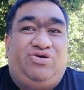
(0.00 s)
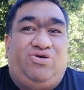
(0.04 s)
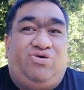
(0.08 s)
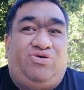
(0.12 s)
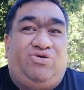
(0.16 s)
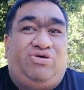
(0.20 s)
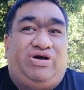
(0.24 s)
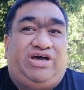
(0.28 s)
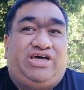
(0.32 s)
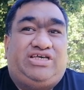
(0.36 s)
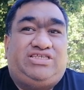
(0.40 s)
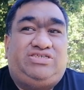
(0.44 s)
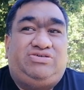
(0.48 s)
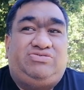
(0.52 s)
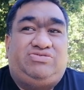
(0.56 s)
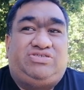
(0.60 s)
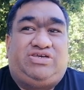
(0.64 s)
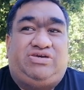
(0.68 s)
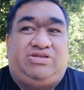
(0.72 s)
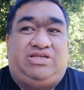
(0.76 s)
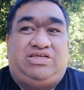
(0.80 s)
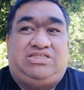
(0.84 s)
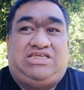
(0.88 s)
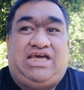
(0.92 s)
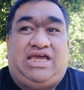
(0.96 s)
or else he was
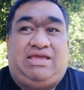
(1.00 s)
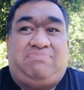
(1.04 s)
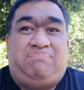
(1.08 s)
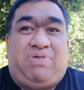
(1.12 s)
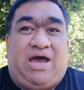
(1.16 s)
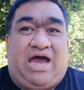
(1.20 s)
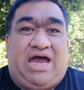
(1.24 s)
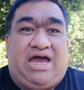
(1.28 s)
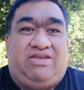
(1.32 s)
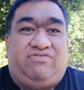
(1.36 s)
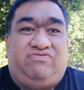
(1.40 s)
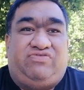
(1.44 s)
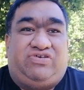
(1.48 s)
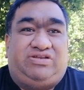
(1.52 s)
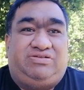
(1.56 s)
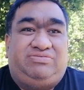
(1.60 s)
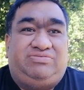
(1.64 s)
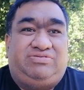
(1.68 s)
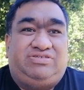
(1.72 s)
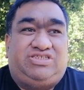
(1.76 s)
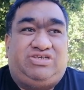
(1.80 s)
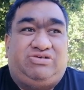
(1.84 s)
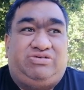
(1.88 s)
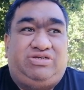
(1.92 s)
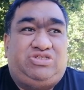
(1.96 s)
going to take part of it.
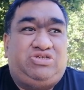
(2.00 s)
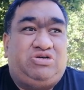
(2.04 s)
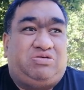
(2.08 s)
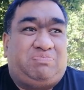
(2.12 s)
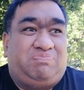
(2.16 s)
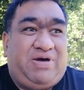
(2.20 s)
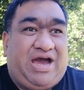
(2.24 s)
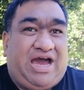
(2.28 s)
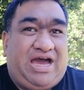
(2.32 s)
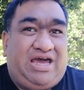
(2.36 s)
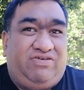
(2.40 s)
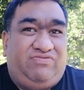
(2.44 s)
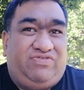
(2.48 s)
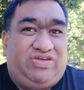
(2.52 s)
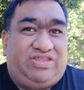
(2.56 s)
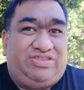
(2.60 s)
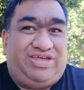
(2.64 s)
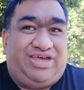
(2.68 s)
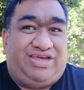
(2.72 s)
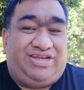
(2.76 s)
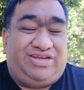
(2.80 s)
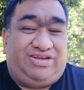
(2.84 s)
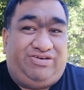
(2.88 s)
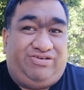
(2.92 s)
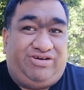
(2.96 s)
So he took part of it
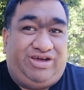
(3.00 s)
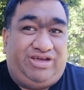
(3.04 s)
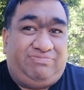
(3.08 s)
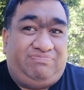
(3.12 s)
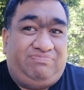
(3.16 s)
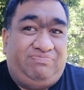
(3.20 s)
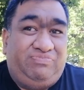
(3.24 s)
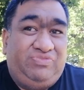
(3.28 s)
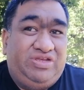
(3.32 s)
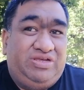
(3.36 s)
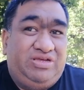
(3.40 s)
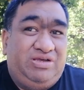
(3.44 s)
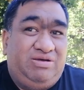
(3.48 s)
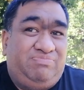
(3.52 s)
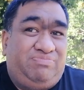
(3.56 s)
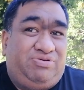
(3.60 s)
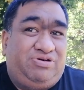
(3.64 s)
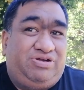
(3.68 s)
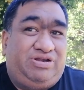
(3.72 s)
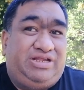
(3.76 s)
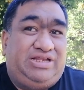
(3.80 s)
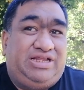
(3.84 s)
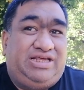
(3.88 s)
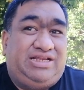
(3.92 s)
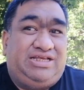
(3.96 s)
that night,
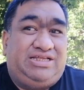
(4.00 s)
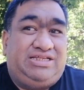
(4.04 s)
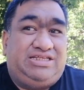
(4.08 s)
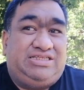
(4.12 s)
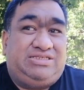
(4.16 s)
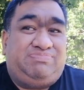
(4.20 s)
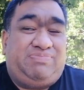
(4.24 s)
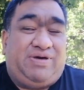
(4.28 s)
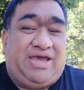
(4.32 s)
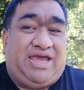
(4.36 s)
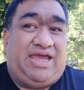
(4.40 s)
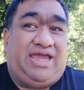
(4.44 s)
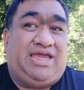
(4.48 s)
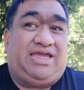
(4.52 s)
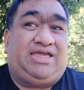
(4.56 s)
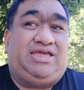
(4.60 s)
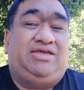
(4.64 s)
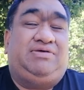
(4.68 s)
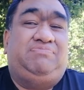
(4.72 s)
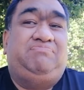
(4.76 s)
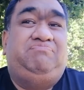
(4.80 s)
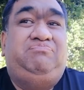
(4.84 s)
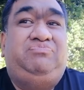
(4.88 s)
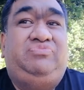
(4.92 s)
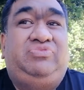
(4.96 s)
put it in his bag,
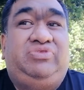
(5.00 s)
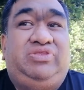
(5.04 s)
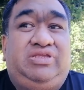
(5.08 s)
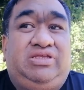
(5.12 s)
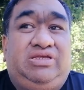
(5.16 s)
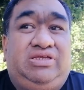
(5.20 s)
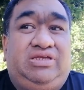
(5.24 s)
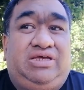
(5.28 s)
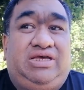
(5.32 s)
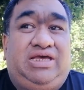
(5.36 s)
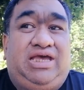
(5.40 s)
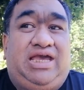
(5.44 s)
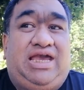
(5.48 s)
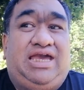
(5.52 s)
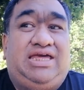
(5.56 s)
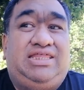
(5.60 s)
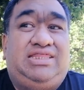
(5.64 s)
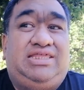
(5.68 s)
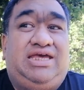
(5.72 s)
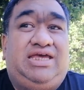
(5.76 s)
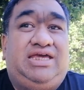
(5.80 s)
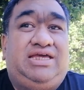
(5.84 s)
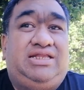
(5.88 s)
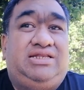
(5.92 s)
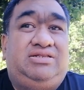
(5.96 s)

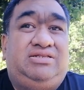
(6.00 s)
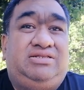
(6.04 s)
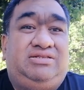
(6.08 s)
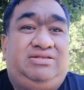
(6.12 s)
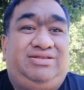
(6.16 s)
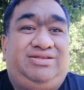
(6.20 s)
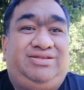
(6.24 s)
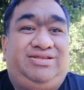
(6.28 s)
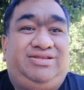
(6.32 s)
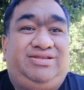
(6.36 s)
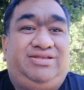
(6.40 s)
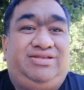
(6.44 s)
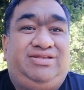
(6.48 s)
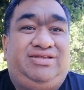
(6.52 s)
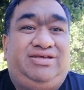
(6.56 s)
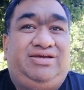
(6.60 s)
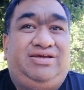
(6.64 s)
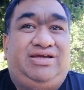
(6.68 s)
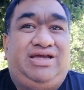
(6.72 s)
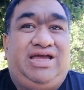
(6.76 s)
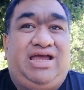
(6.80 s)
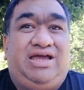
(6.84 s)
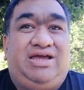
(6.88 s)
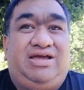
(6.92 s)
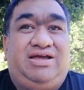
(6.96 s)
and then
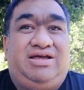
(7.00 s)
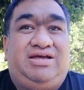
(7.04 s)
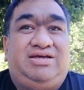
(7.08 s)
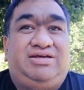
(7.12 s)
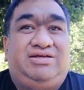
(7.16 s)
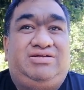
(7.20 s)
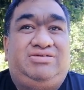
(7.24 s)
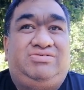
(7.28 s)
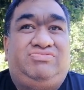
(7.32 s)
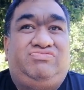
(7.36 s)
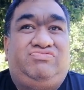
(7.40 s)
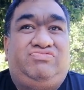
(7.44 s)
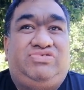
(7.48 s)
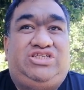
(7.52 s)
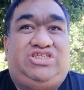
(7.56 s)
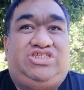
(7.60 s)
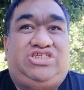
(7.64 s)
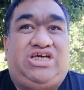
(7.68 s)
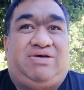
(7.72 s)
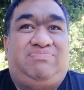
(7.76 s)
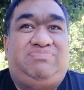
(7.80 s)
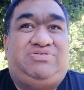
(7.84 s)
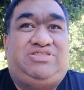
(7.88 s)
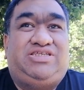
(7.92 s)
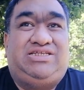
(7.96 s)
we
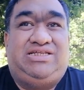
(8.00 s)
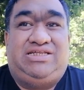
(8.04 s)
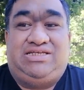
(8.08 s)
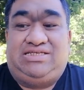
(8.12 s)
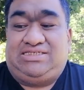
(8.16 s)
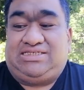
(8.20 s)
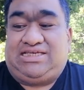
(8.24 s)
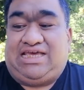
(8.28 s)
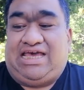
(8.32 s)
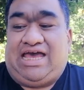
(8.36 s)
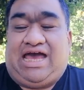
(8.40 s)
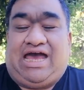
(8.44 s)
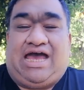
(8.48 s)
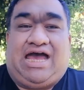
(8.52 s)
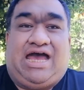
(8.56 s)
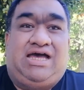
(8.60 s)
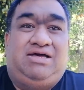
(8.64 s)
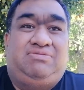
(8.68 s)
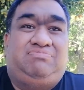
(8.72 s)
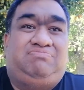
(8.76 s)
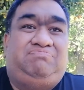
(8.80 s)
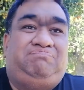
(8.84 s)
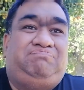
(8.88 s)
jumped in his car.